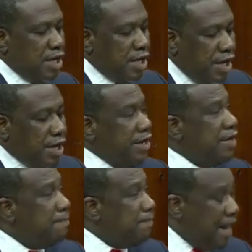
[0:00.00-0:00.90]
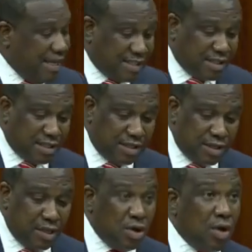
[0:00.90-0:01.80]
In the past,
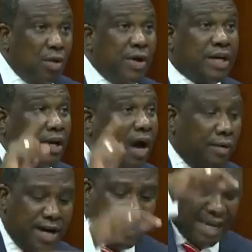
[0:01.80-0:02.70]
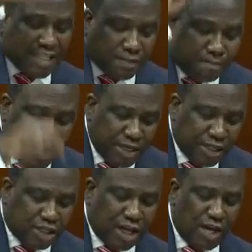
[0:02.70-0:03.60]
recurrent
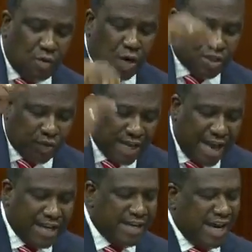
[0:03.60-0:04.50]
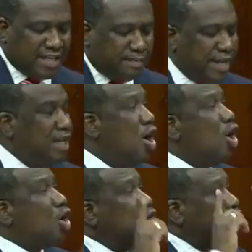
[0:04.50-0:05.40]
expenditure was regarded as being
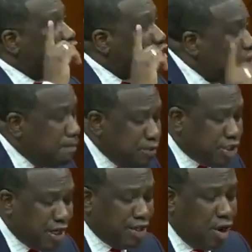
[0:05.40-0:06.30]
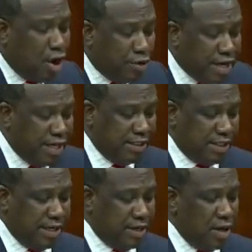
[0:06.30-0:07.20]

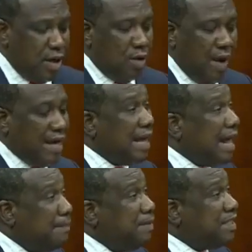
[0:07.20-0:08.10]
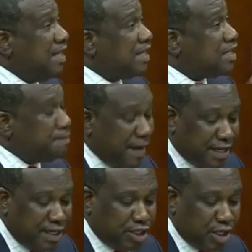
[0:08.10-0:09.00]
consumption-oriented, while capital
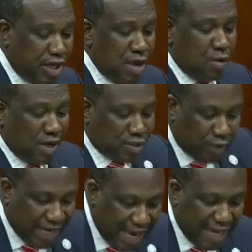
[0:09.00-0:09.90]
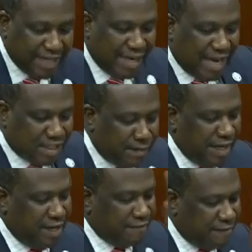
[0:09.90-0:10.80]
expenditure was regarded as
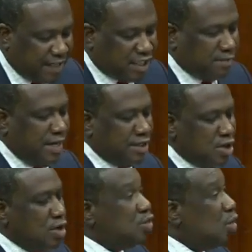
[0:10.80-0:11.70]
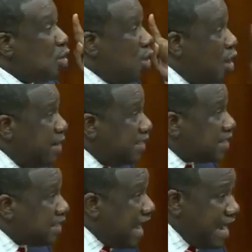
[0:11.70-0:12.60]
being investment to
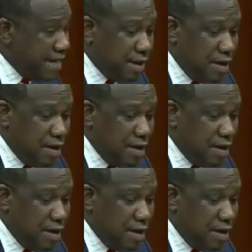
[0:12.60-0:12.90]
coincide